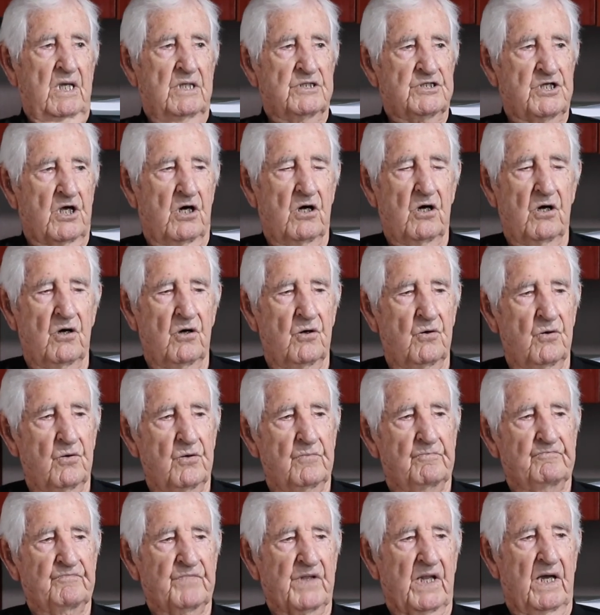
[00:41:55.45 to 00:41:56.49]

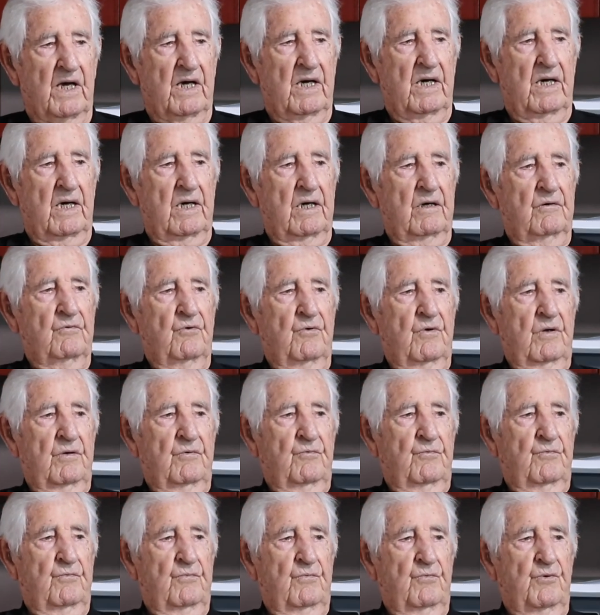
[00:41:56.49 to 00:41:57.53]
So
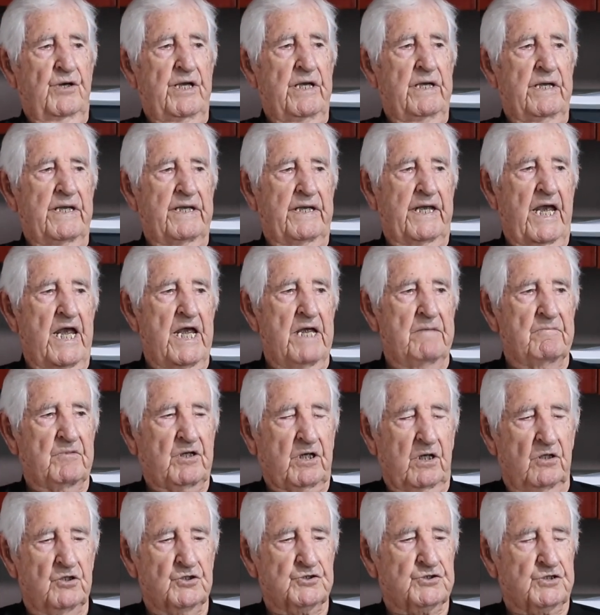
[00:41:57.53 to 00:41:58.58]
we came
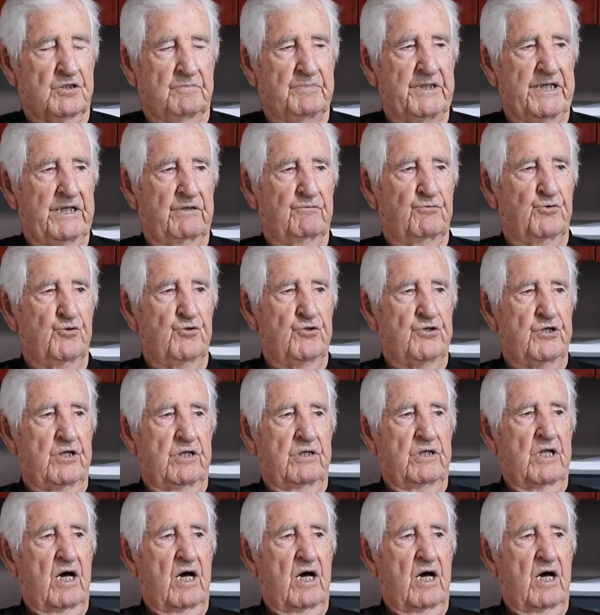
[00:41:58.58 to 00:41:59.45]
close to being wounded,